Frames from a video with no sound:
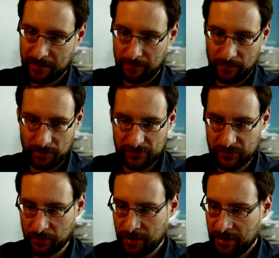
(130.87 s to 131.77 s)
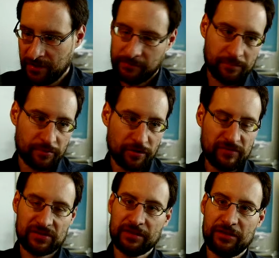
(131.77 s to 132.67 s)
also
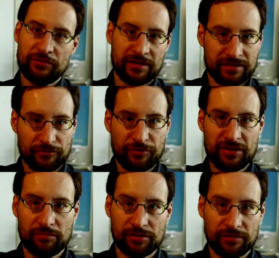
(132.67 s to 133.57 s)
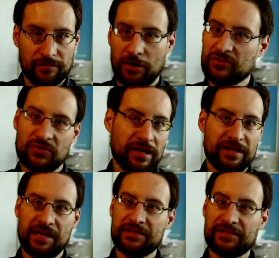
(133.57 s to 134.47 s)
previously you had readable, also
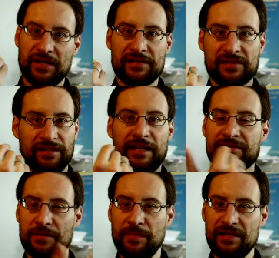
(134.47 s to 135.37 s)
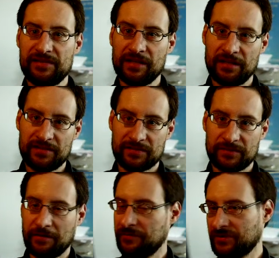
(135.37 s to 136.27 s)
as less amazing as
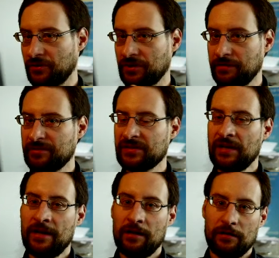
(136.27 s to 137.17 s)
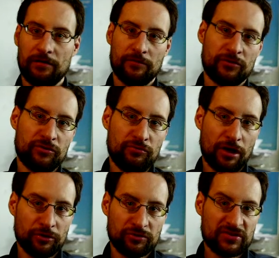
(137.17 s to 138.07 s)
you have certainly with GNU
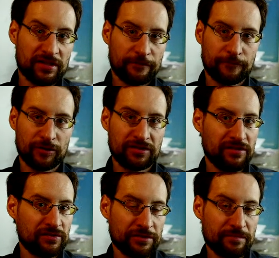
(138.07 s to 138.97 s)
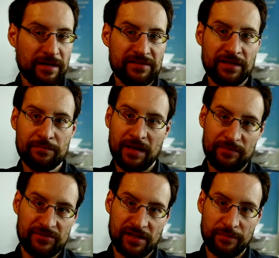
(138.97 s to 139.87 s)
Auto stuff. What is not amazing,
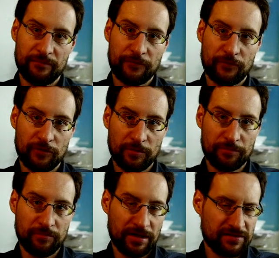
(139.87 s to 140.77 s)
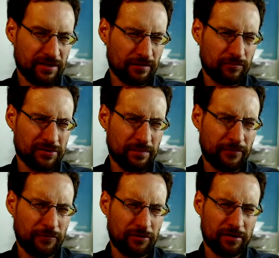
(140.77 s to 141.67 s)
maybe the M4, I think it was
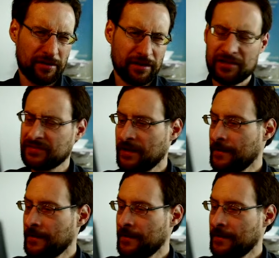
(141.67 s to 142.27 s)
M4, I guess,